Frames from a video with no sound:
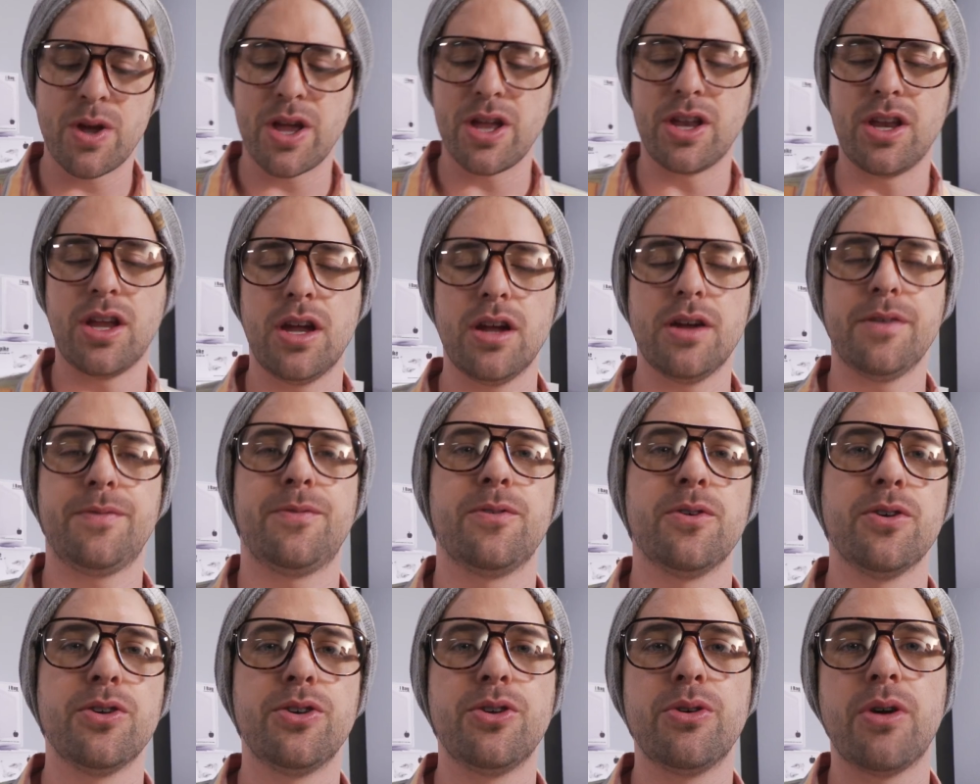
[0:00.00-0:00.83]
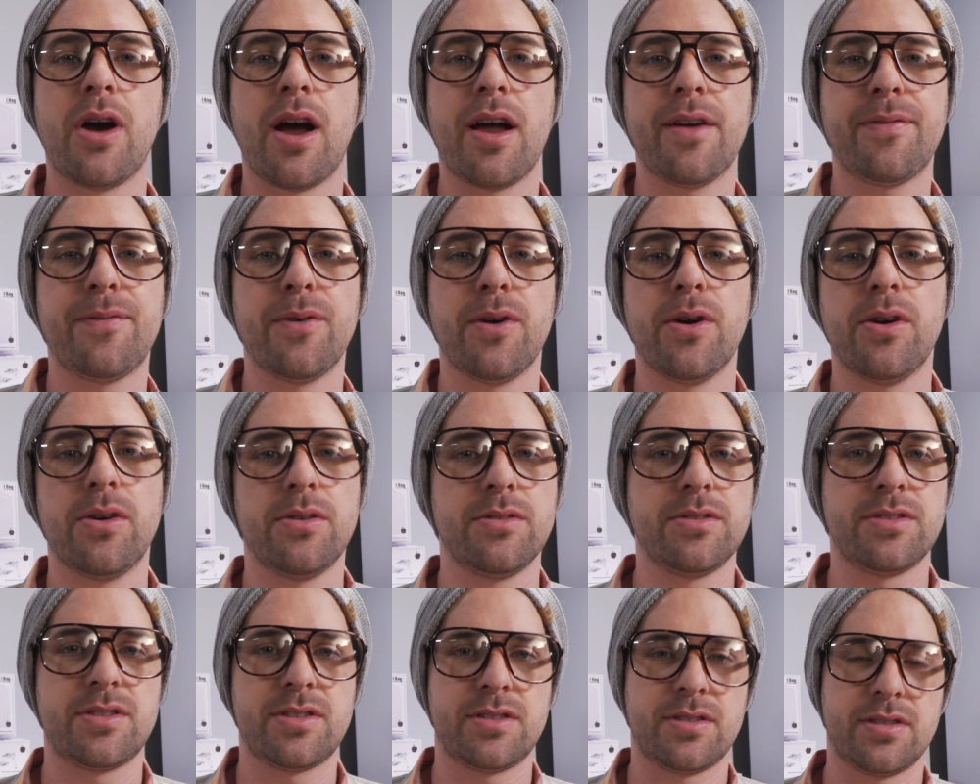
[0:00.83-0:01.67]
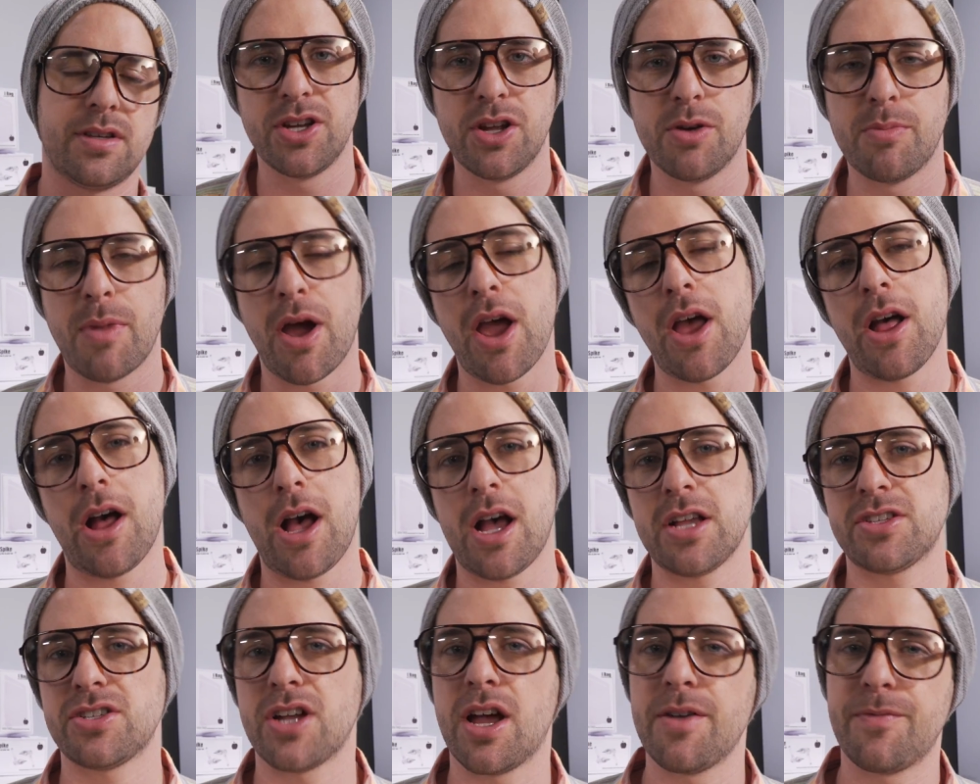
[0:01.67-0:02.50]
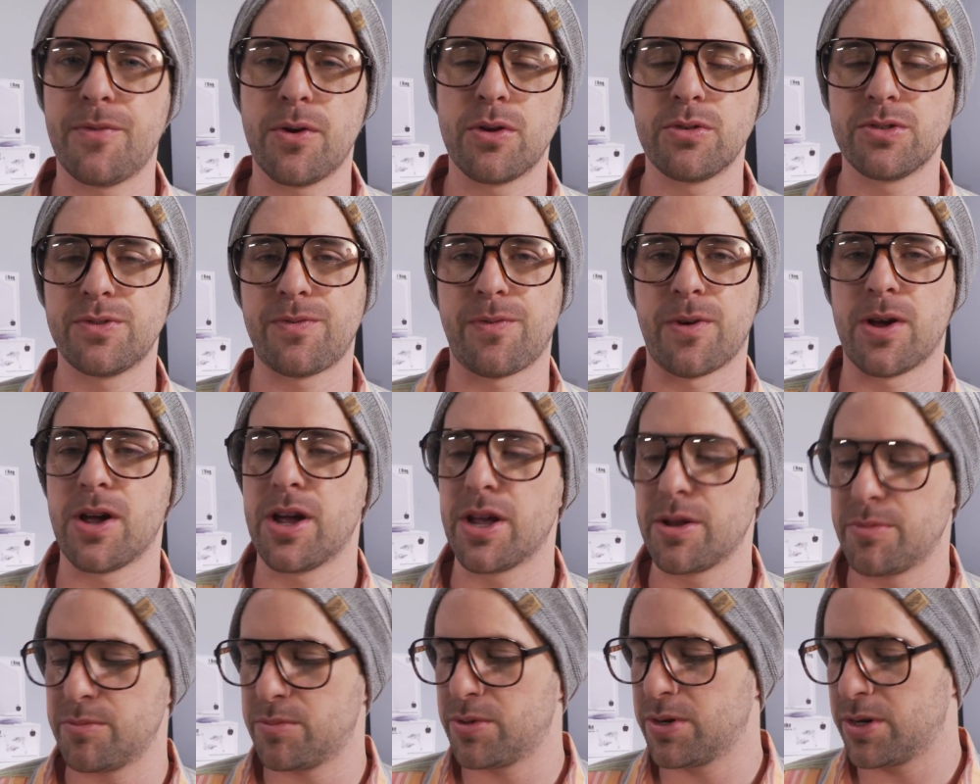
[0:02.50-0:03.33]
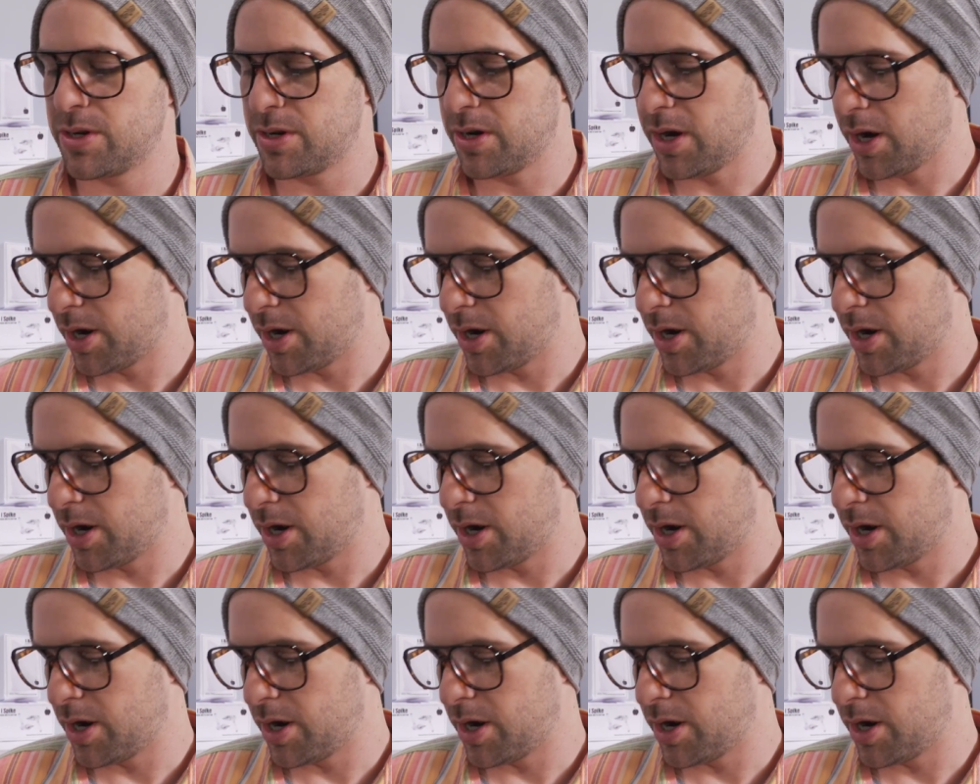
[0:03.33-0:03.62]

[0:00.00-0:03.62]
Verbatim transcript: waiting here for new iPhones. You know, my last iPhone is fine, but